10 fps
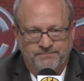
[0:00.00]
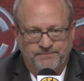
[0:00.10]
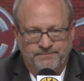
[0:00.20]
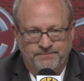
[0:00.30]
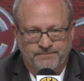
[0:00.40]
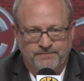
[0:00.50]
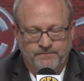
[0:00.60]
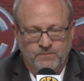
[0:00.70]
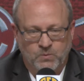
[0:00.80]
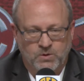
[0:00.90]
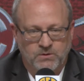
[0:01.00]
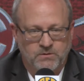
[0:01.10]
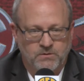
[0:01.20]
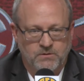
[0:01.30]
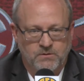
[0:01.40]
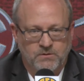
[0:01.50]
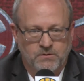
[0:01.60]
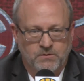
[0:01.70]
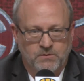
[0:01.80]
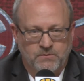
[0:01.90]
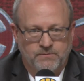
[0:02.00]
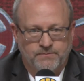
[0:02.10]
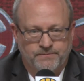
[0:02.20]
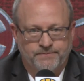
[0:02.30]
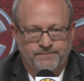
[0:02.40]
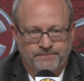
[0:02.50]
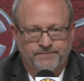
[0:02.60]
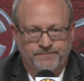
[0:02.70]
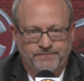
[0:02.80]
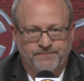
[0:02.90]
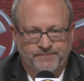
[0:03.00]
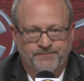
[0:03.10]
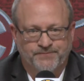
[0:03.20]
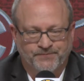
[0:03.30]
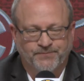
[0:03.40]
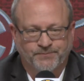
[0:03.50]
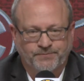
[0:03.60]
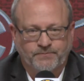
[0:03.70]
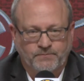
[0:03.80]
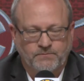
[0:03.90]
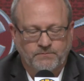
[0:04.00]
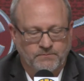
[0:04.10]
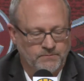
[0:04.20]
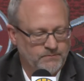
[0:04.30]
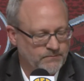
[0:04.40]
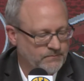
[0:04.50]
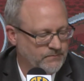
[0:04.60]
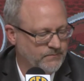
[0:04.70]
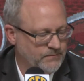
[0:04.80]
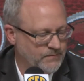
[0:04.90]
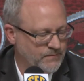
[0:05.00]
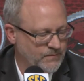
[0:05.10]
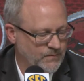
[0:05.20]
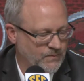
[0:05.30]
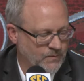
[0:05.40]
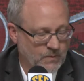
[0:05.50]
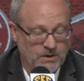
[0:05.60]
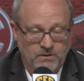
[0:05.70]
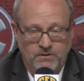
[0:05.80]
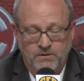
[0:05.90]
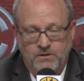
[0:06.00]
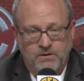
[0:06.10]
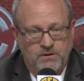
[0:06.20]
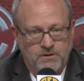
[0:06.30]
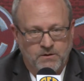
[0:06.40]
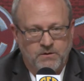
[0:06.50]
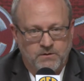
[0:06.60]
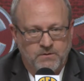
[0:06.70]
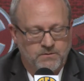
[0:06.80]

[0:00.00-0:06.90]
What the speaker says: What it seemed like the end of that quarter was kind of a culmination of all the previous quarters in getting to that point.